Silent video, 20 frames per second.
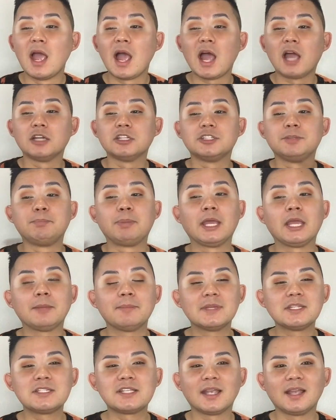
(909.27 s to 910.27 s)
And it's
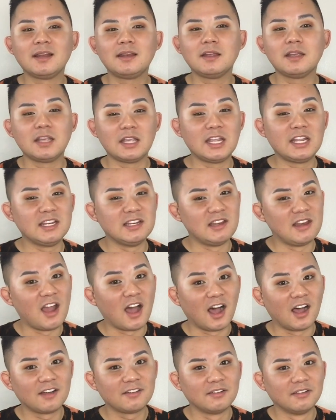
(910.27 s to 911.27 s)
pigmented
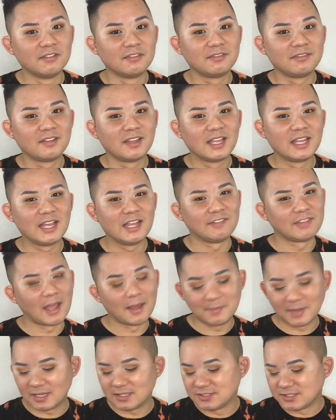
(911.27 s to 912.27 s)
enough, if
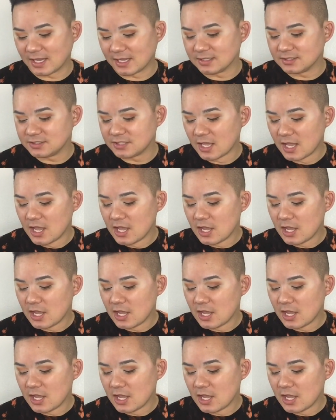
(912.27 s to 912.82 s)
that makes sense.